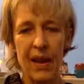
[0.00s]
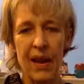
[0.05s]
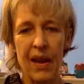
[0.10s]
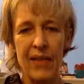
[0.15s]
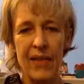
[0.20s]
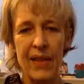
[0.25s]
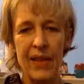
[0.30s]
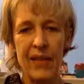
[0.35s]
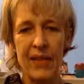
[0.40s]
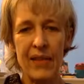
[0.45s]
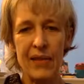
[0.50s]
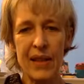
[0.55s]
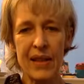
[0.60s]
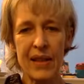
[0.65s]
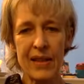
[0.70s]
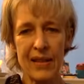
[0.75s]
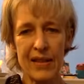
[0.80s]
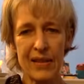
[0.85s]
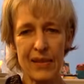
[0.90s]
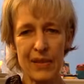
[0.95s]
And then the
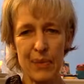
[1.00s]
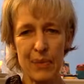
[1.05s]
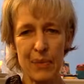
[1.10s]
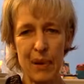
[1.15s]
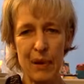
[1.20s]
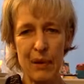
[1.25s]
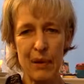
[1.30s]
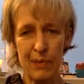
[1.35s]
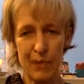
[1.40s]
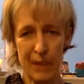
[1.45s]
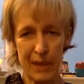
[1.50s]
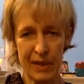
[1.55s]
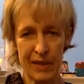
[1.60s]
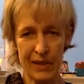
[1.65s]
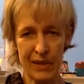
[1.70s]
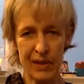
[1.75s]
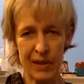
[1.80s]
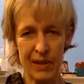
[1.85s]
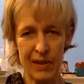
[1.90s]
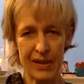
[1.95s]
rest of the poem is
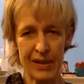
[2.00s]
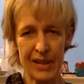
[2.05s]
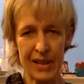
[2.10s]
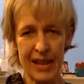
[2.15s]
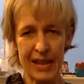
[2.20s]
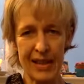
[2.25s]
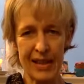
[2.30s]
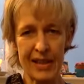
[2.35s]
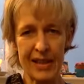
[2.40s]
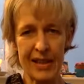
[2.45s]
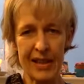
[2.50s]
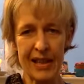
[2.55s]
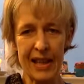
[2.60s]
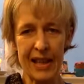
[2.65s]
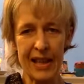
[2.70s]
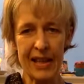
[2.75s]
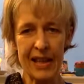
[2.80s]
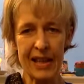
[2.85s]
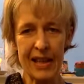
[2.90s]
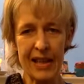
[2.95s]
translated in
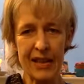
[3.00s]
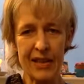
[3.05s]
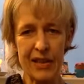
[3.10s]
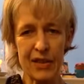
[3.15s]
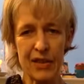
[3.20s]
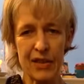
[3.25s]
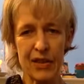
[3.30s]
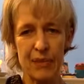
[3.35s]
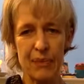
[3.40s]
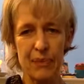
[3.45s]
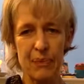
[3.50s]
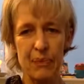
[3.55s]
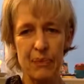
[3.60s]
English.